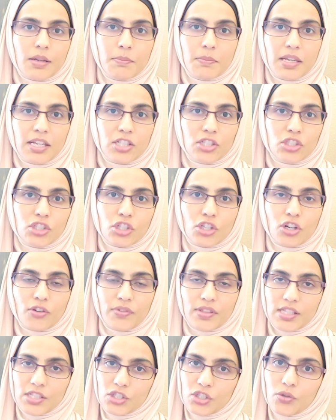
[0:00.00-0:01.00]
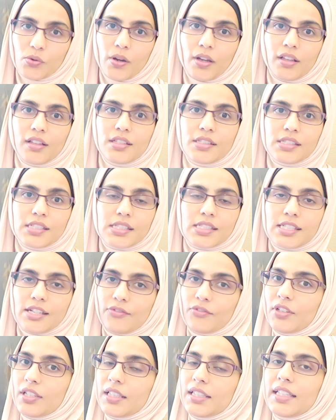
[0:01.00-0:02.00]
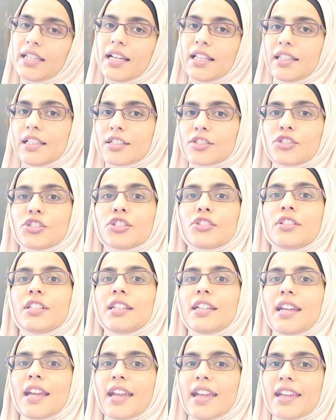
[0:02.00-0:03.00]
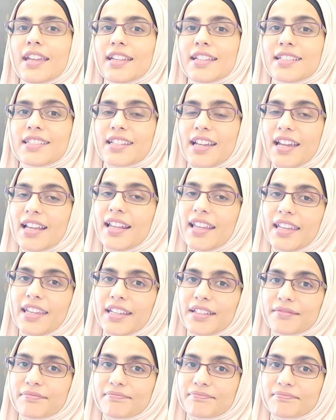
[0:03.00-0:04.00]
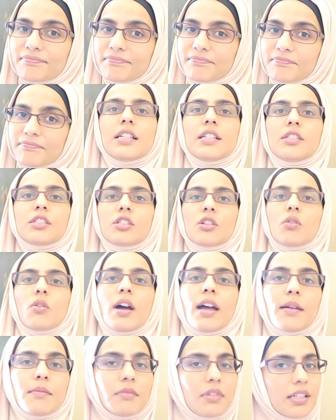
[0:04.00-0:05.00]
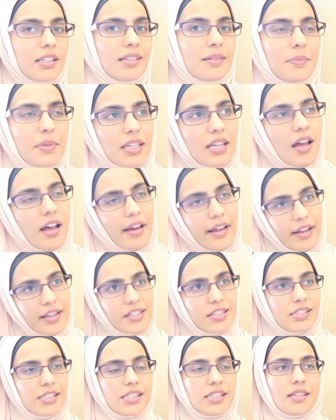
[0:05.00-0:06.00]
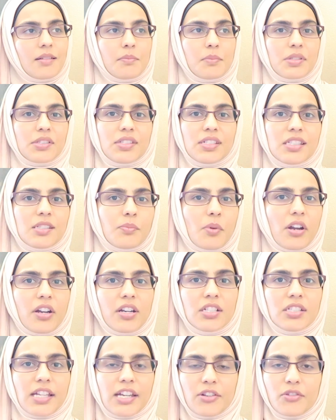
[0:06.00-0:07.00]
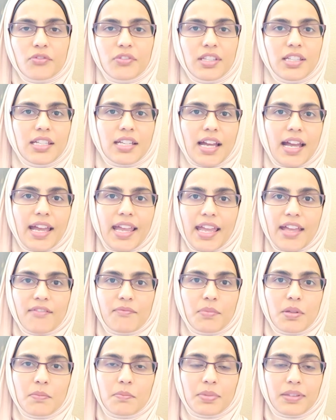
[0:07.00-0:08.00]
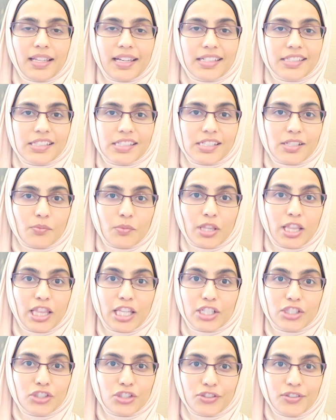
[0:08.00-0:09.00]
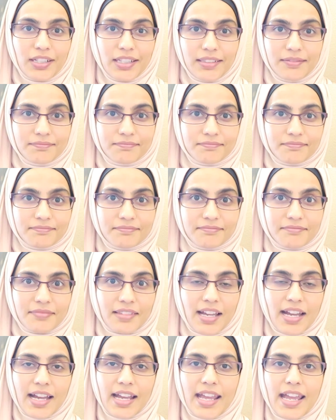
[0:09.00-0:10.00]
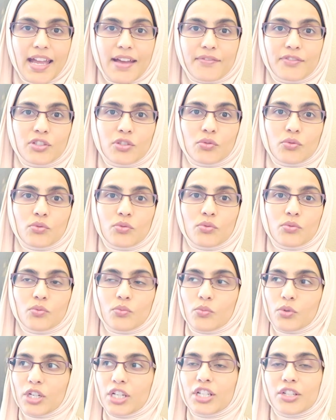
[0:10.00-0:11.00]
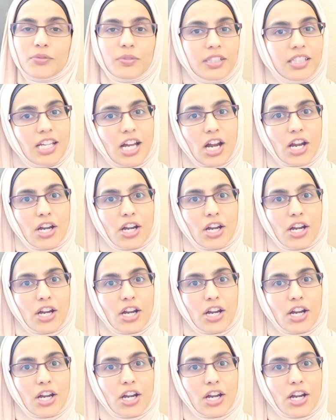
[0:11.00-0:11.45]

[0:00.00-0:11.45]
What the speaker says: a mixture of essential oils is definitely a luxury, and I like it. So I'm gonna be honest, in the business parts, I don't think I have been blessed with luxury. I have to work really